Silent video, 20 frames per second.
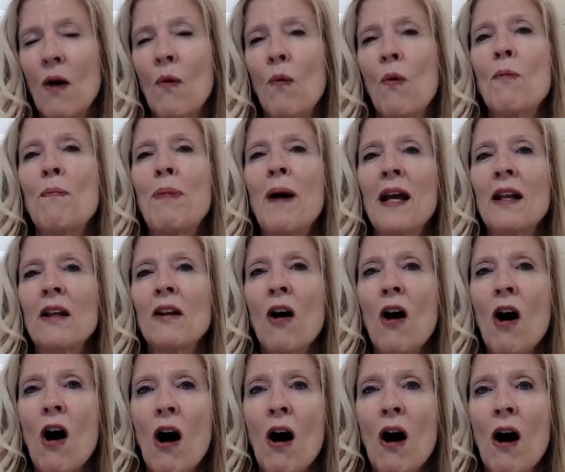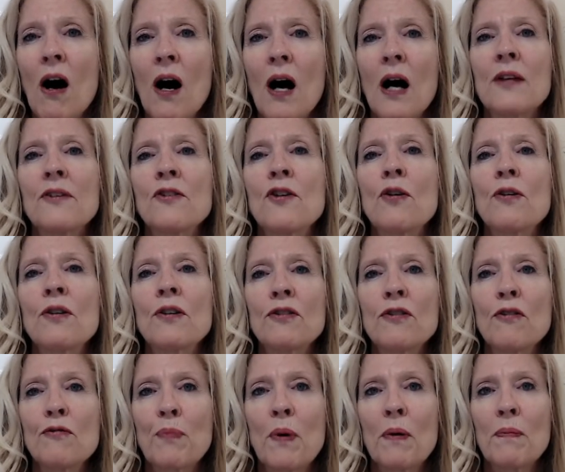Well, by law, a notice
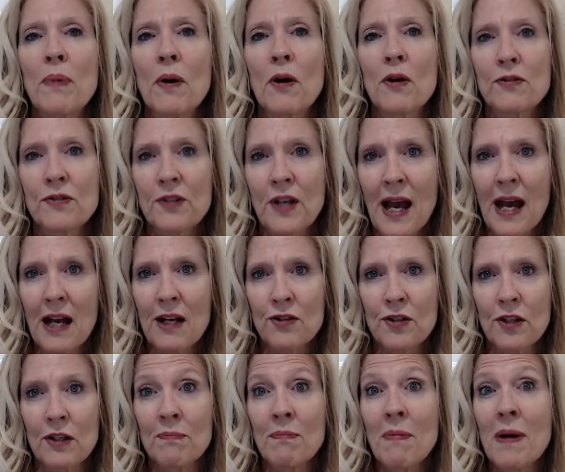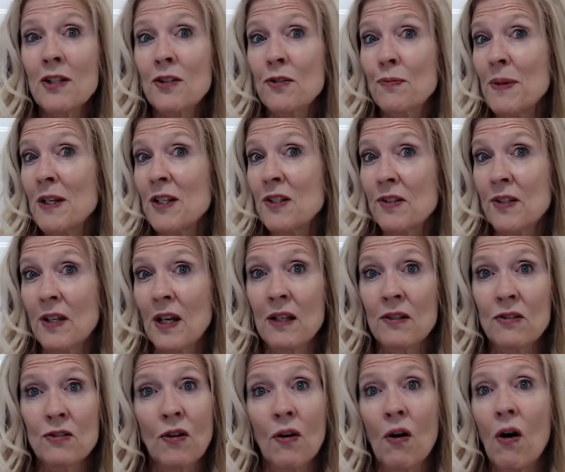of proposed action must be
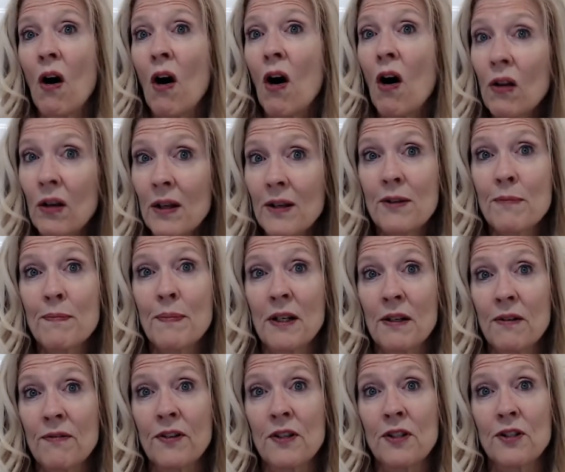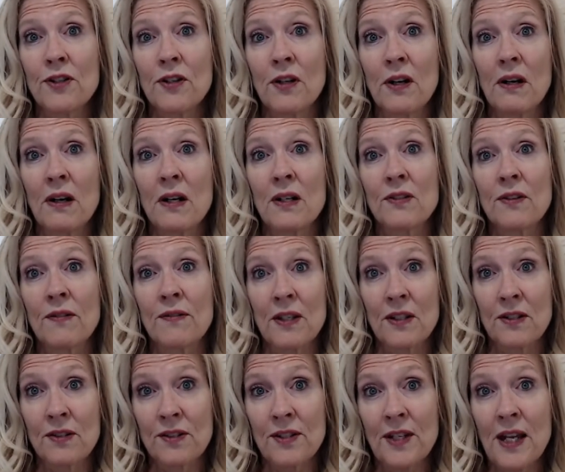sent to all of the beneficiaries of the
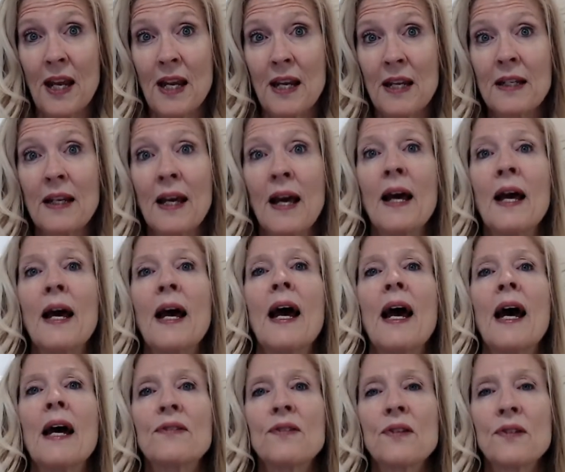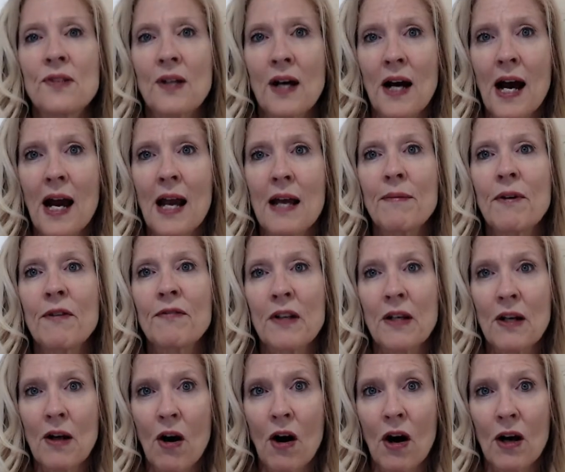estate at the time of
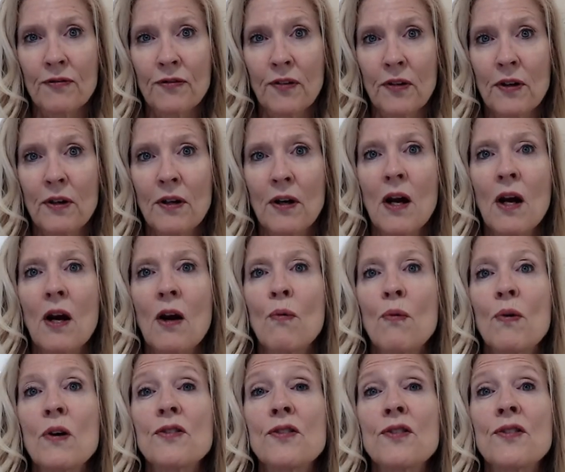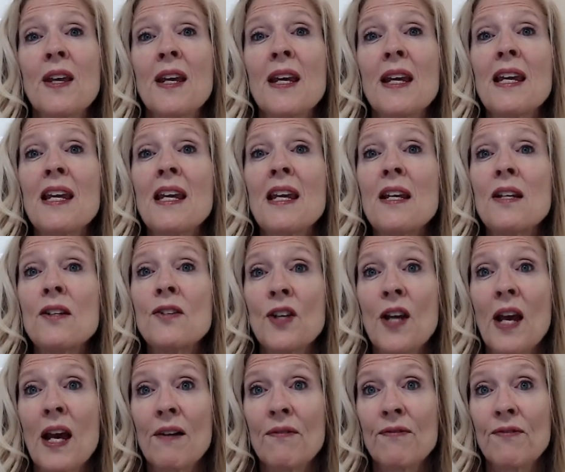an offer, which they each
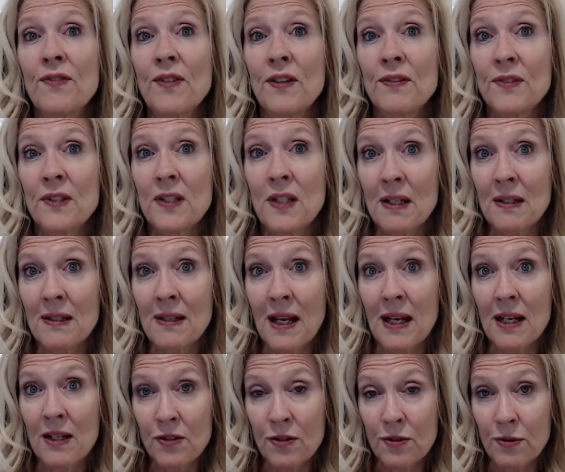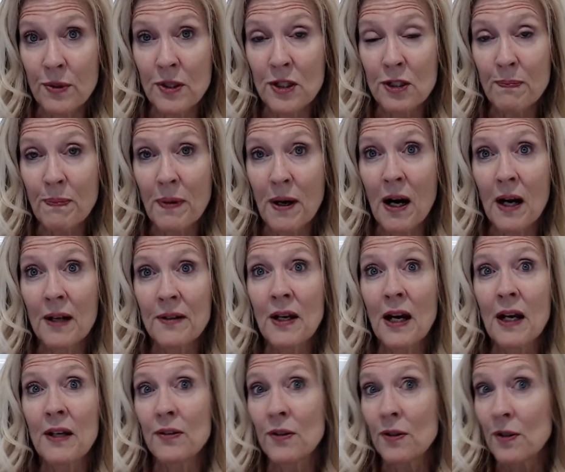have 15 days to respond
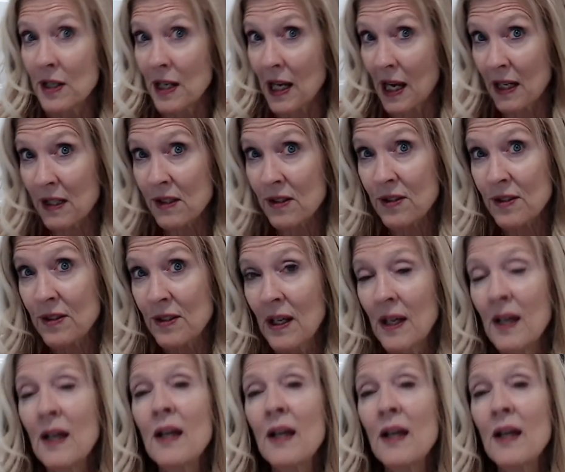either yes,